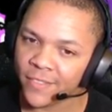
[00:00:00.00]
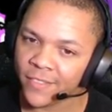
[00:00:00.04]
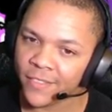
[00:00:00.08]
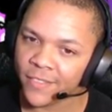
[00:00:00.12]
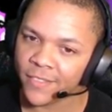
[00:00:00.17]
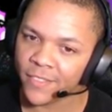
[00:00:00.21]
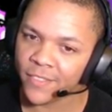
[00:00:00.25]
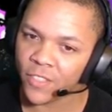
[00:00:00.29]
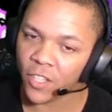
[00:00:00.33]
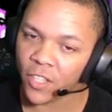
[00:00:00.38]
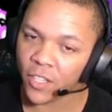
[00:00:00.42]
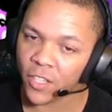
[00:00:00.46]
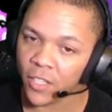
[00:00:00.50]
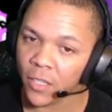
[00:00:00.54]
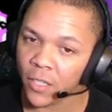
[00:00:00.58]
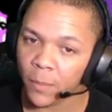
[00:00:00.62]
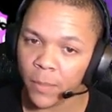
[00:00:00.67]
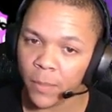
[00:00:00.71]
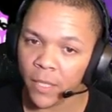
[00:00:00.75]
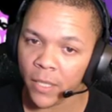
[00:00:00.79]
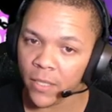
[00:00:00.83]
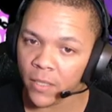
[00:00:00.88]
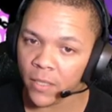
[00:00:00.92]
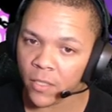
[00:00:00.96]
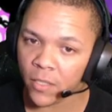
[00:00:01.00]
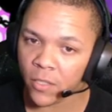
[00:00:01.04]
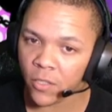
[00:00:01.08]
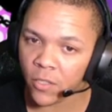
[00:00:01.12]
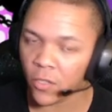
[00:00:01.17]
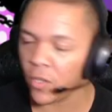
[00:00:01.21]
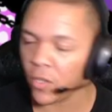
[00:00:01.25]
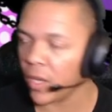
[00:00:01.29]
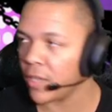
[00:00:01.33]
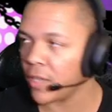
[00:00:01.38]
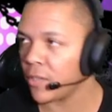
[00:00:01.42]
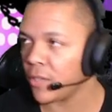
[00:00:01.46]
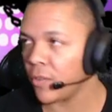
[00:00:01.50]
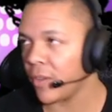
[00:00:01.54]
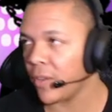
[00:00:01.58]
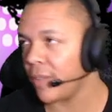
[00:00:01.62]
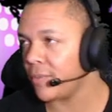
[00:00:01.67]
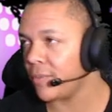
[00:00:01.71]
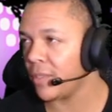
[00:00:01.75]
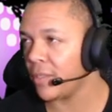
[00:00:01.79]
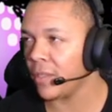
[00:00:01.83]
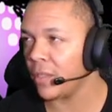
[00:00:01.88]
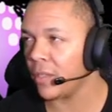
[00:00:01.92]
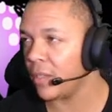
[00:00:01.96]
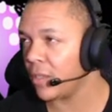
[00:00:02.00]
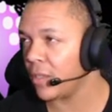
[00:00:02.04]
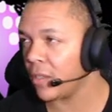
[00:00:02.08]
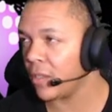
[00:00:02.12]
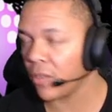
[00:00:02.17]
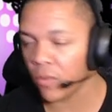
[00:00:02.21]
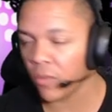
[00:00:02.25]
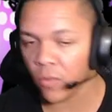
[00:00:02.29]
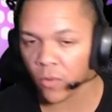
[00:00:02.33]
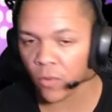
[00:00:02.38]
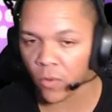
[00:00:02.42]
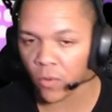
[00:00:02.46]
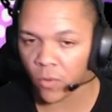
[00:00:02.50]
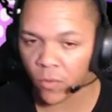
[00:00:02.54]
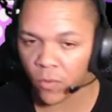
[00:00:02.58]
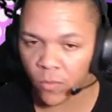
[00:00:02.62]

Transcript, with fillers: So I did a blitz, so you guys don't have to look through